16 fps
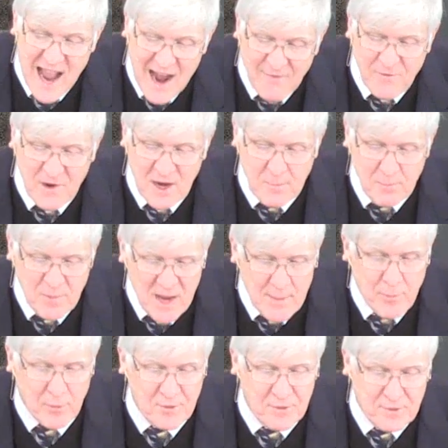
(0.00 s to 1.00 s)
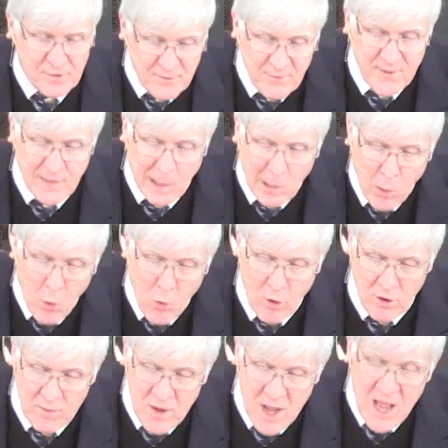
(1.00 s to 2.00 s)
African people serving the
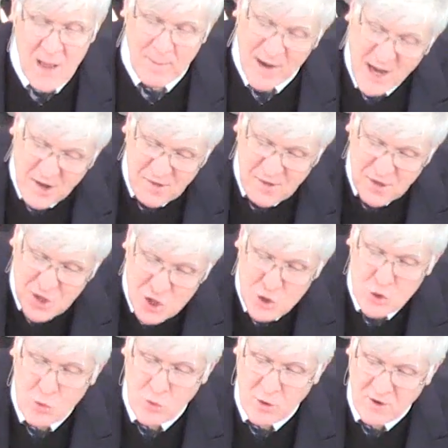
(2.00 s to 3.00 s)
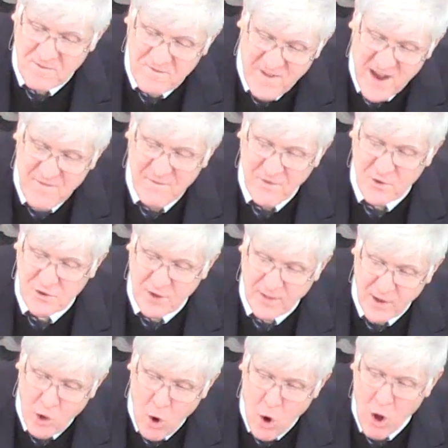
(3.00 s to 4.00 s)
Lord because you were faithful to
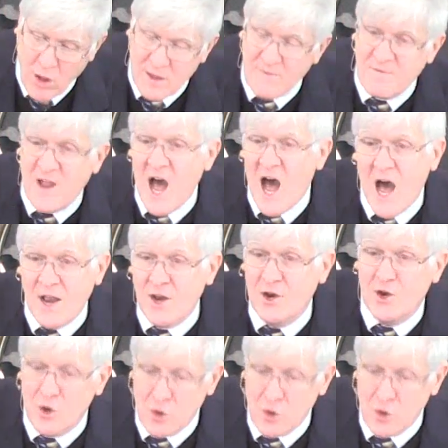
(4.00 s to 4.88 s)
the call of God in